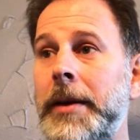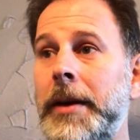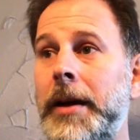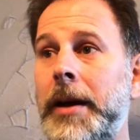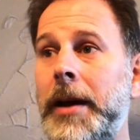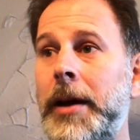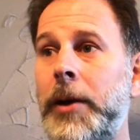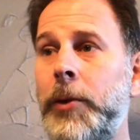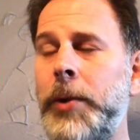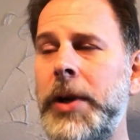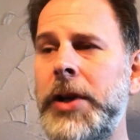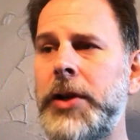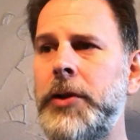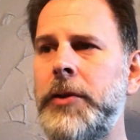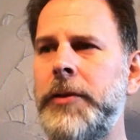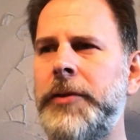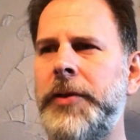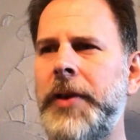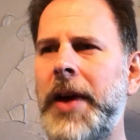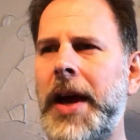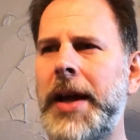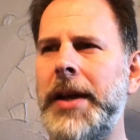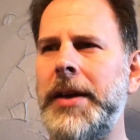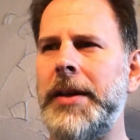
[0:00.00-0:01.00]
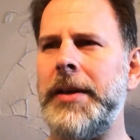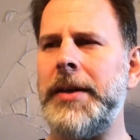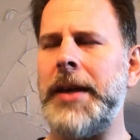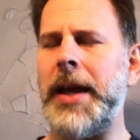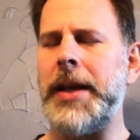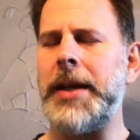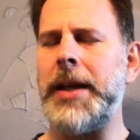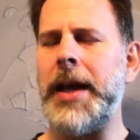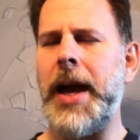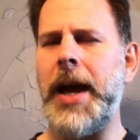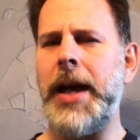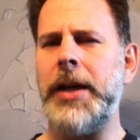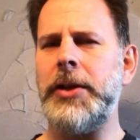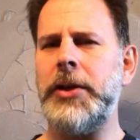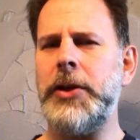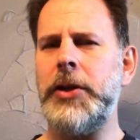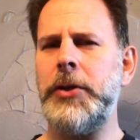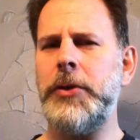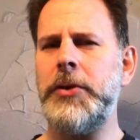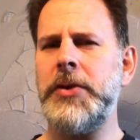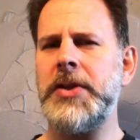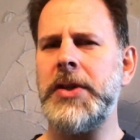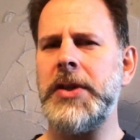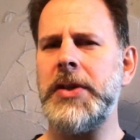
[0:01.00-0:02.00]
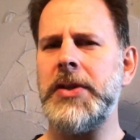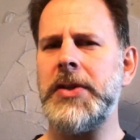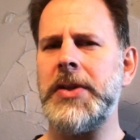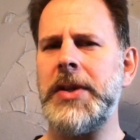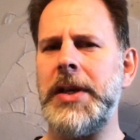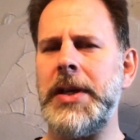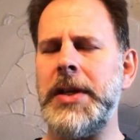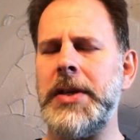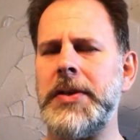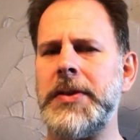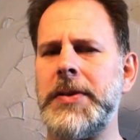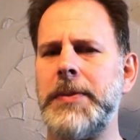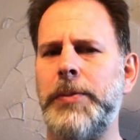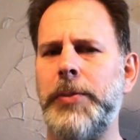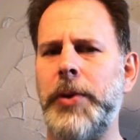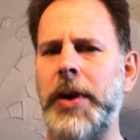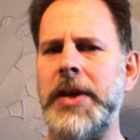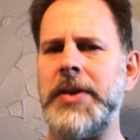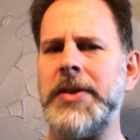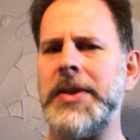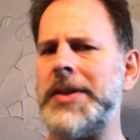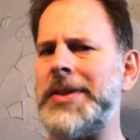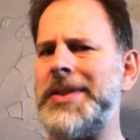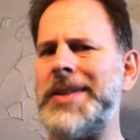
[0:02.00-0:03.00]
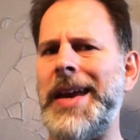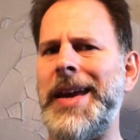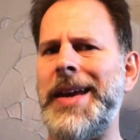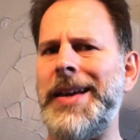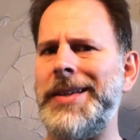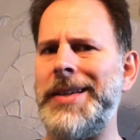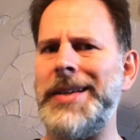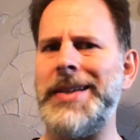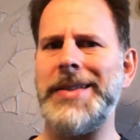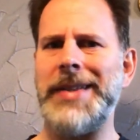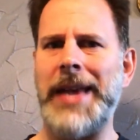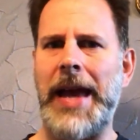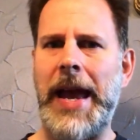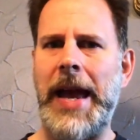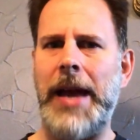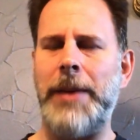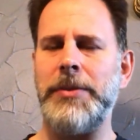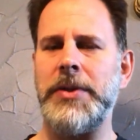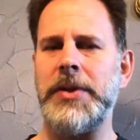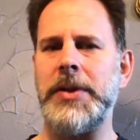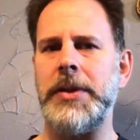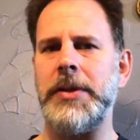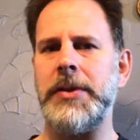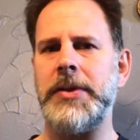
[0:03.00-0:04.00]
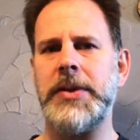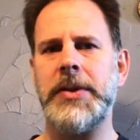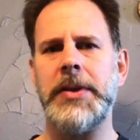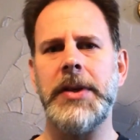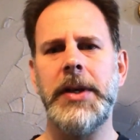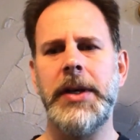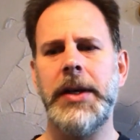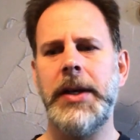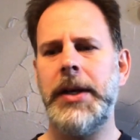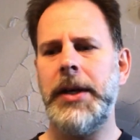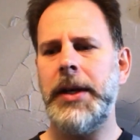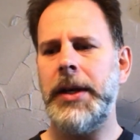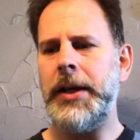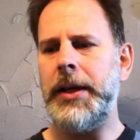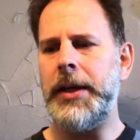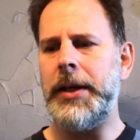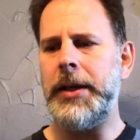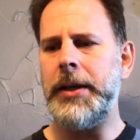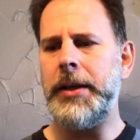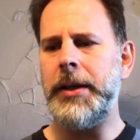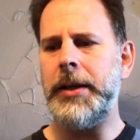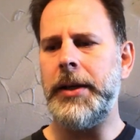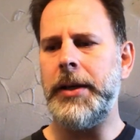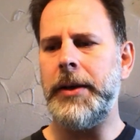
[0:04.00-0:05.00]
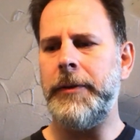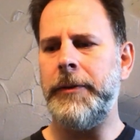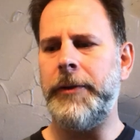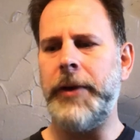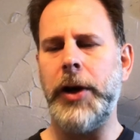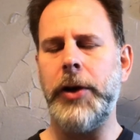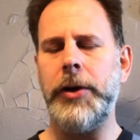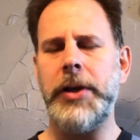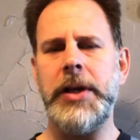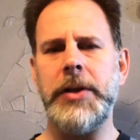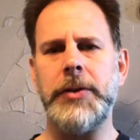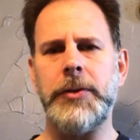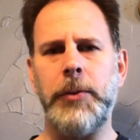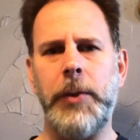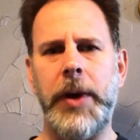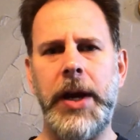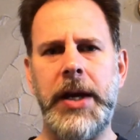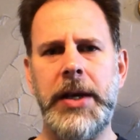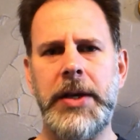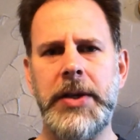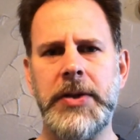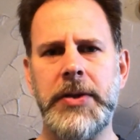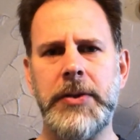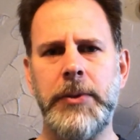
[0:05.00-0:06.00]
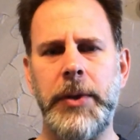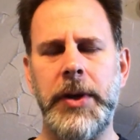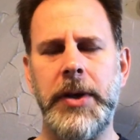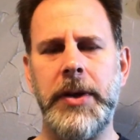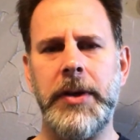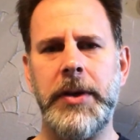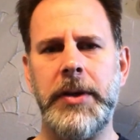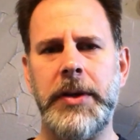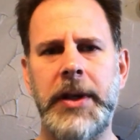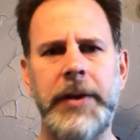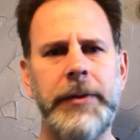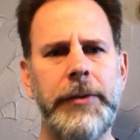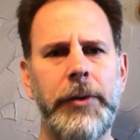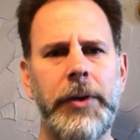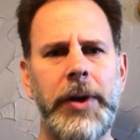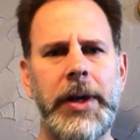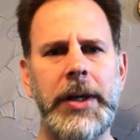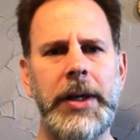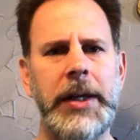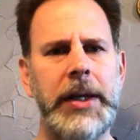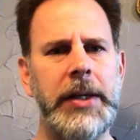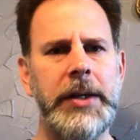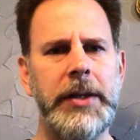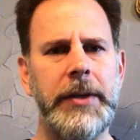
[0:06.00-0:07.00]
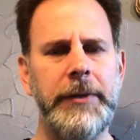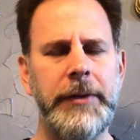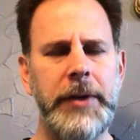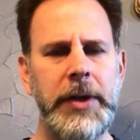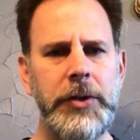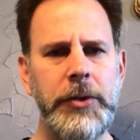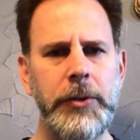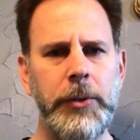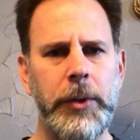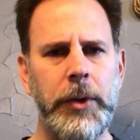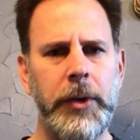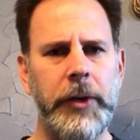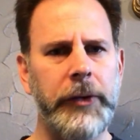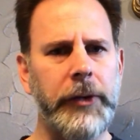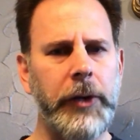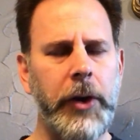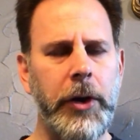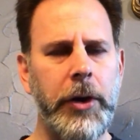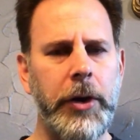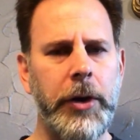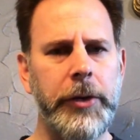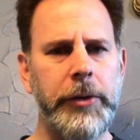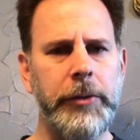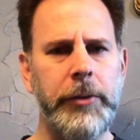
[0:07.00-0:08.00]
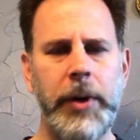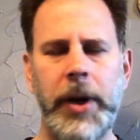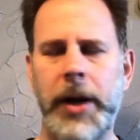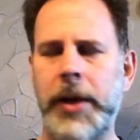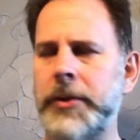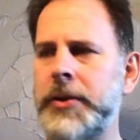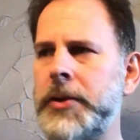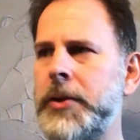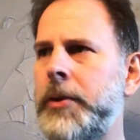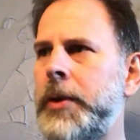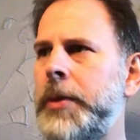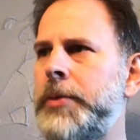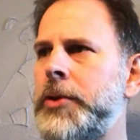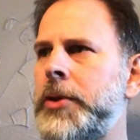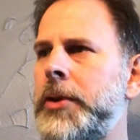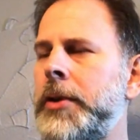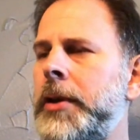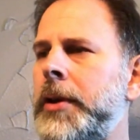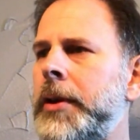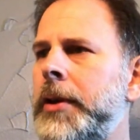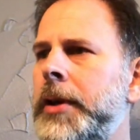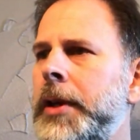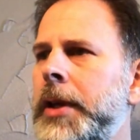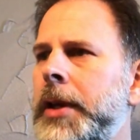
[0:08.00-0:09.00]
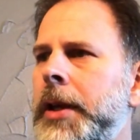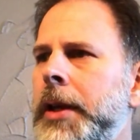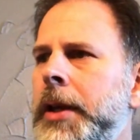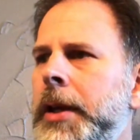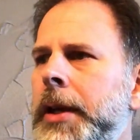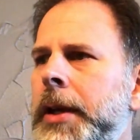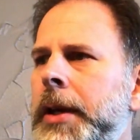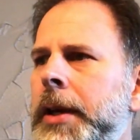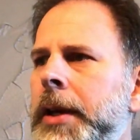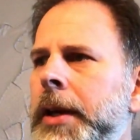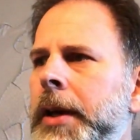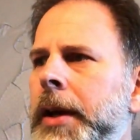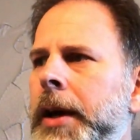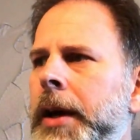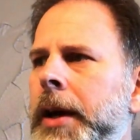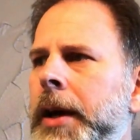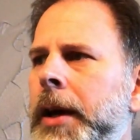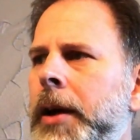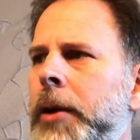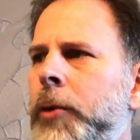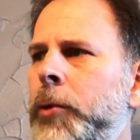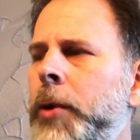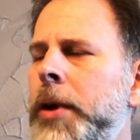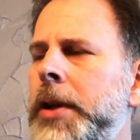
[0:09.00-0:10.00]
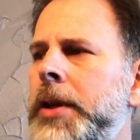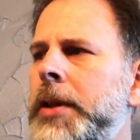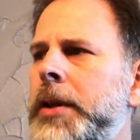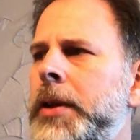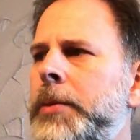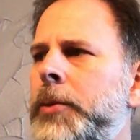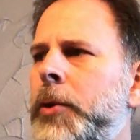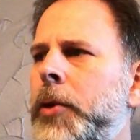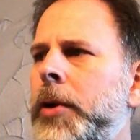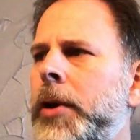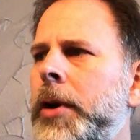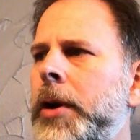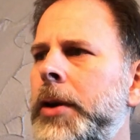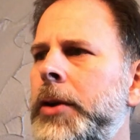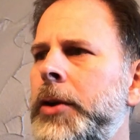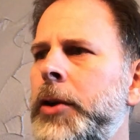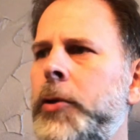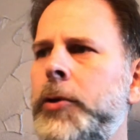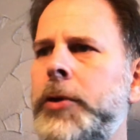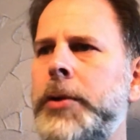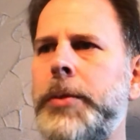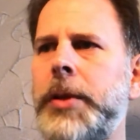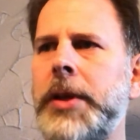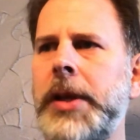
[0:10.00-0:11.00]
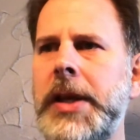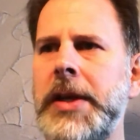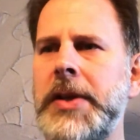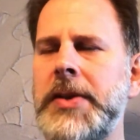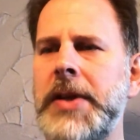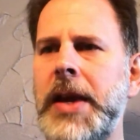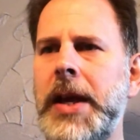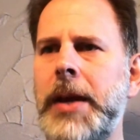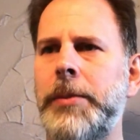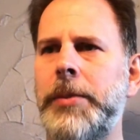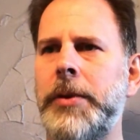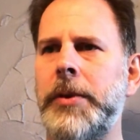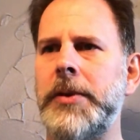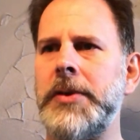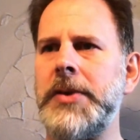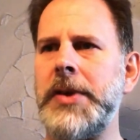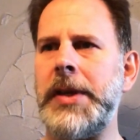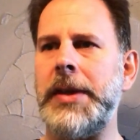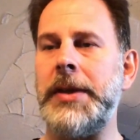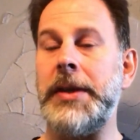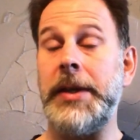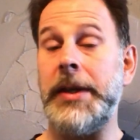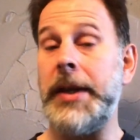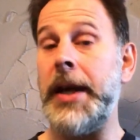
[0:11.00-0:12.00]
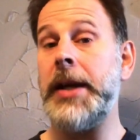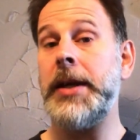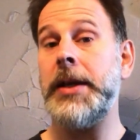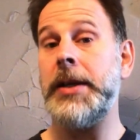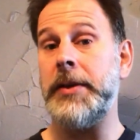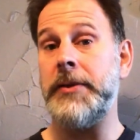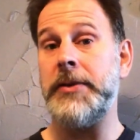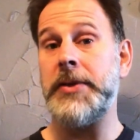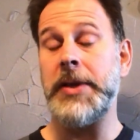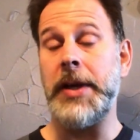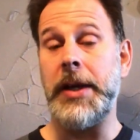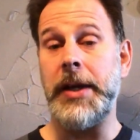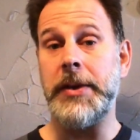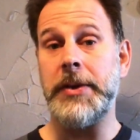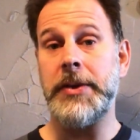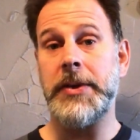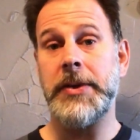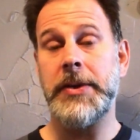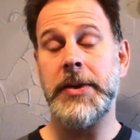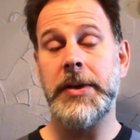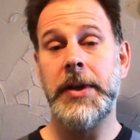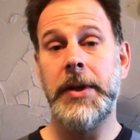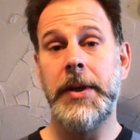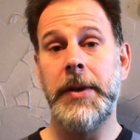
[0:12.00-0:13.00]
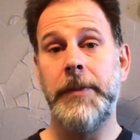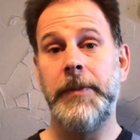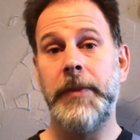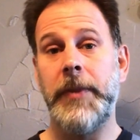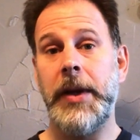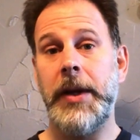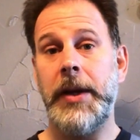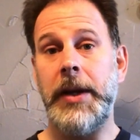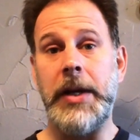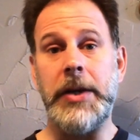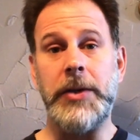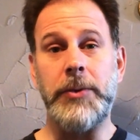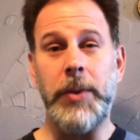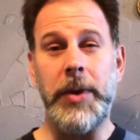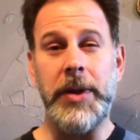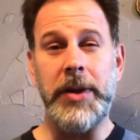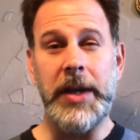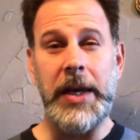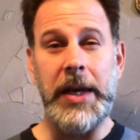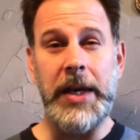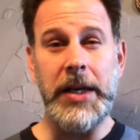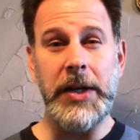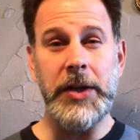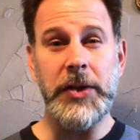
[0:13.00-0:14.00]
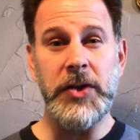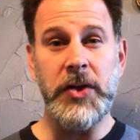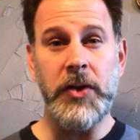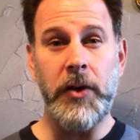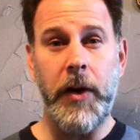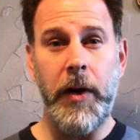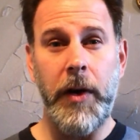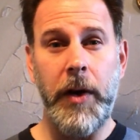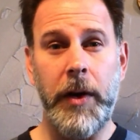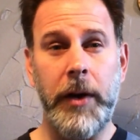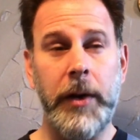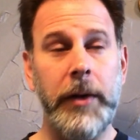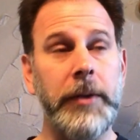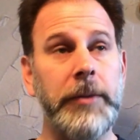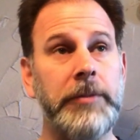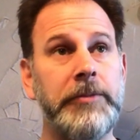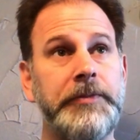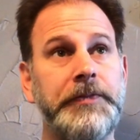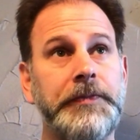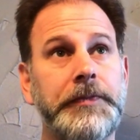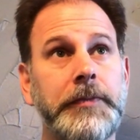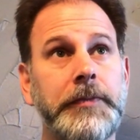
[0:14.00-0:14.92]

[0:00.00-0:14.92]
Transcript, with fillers: Uh, we do find that God uses his presence and his absence in various ways with differing individuals all throughout Scripture. Uh, one of the more notable examples in the negative sense is with King Saul.